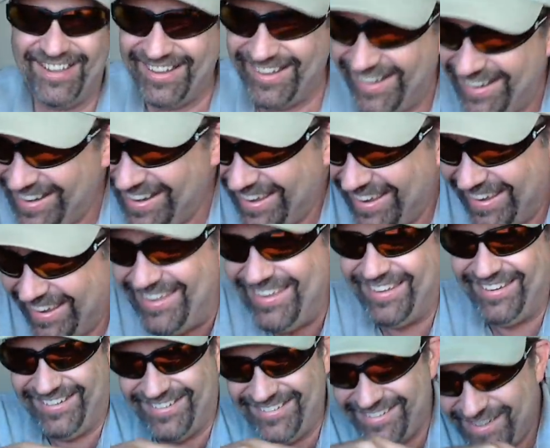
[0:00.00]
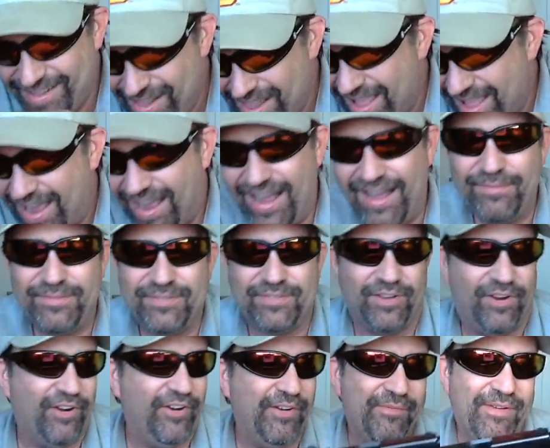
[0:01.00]
I'm
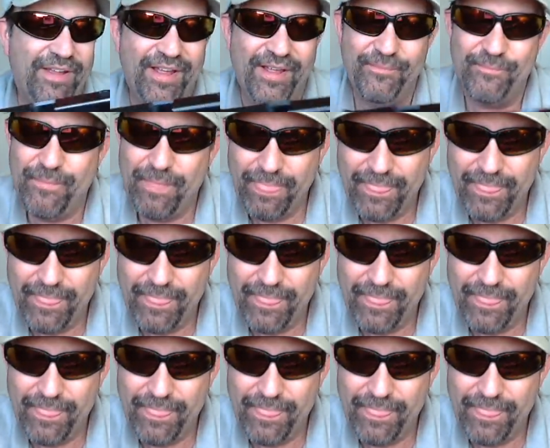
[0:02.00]
sorry, man.